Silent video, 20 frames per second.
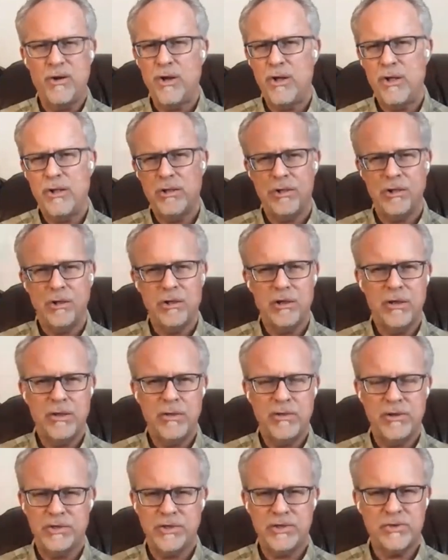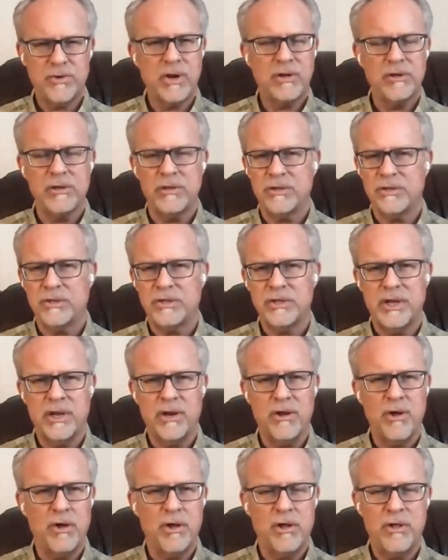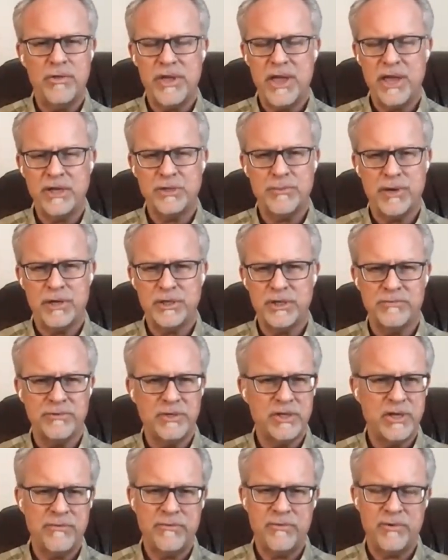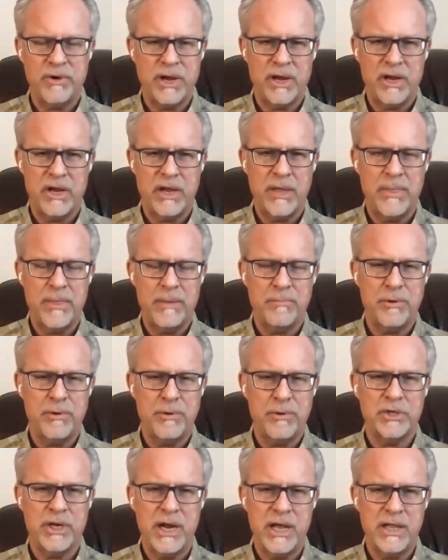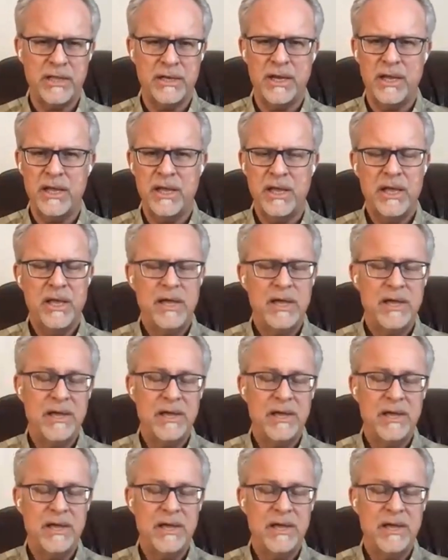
on all the struggles and all the aspects of suffering in the personality